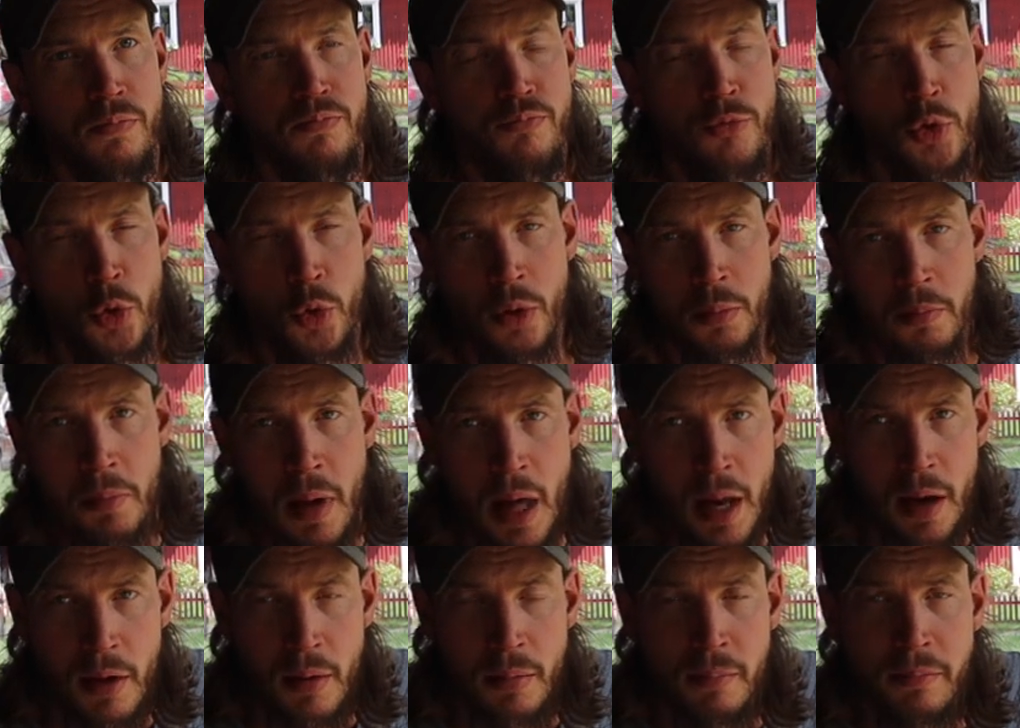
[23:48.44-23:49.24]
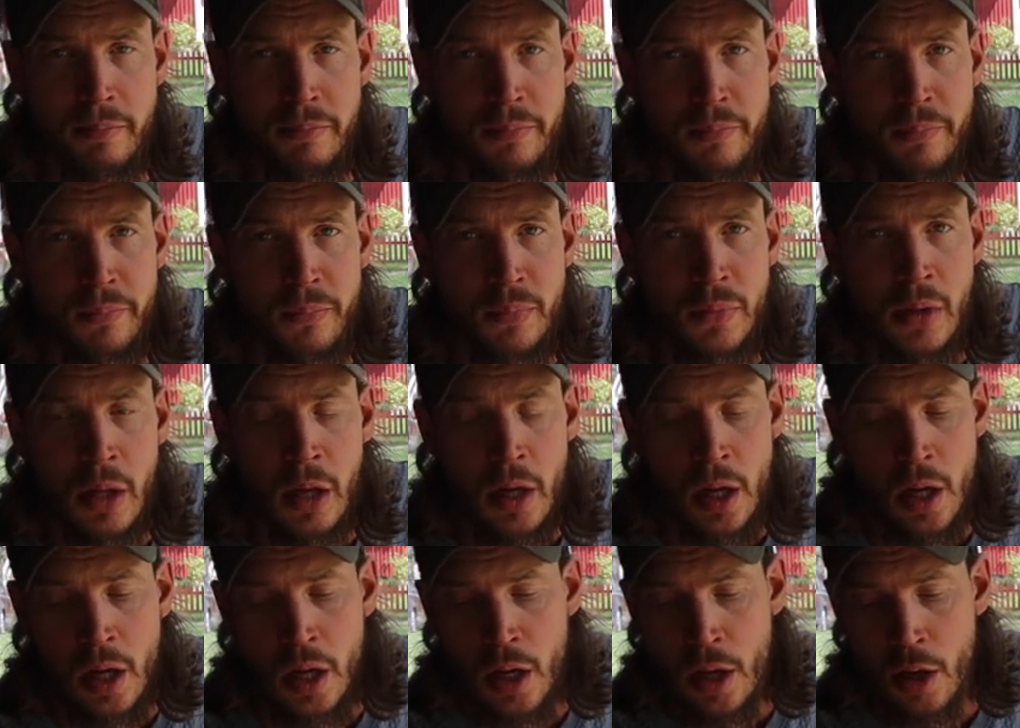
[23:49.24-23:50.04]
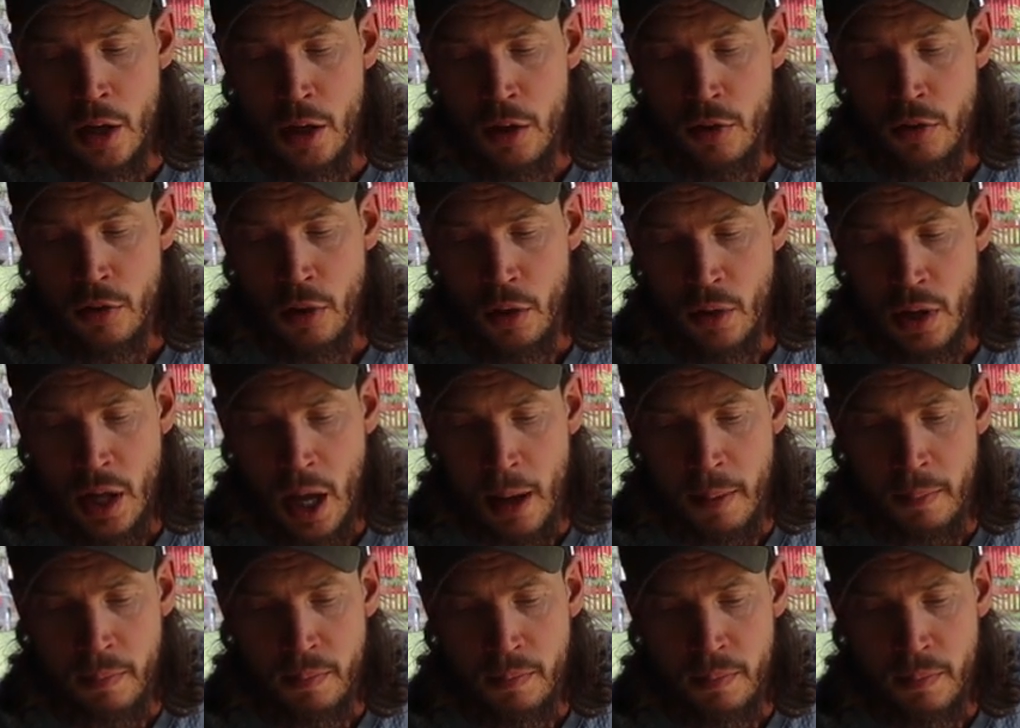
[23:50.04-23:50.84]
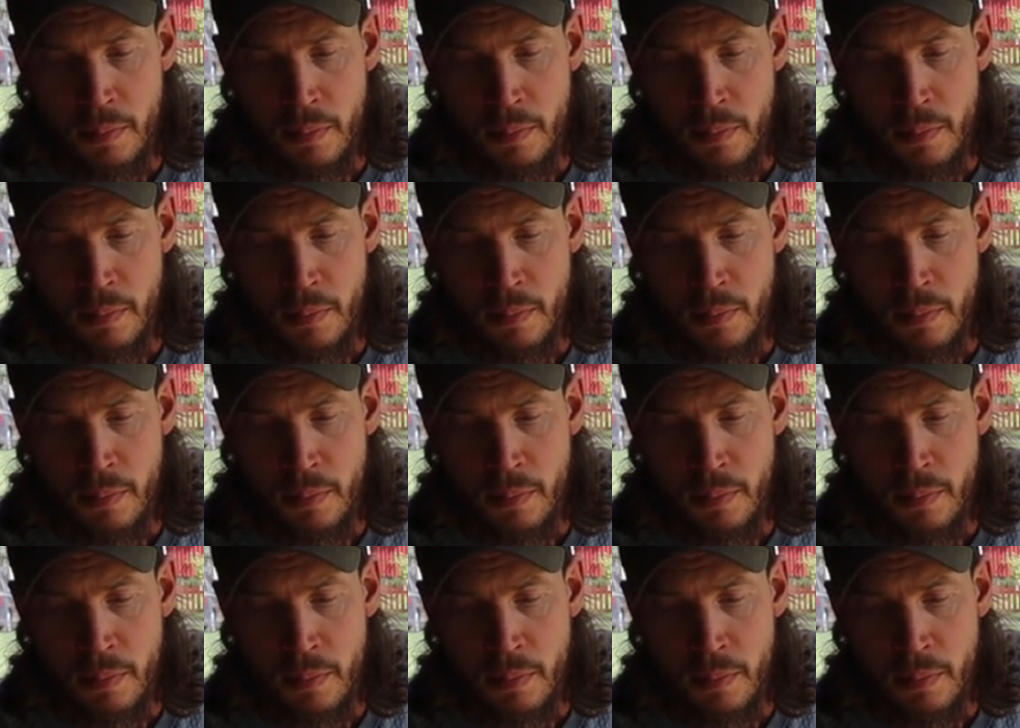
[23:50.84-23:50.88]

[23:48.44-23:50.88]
do it better. So yeah,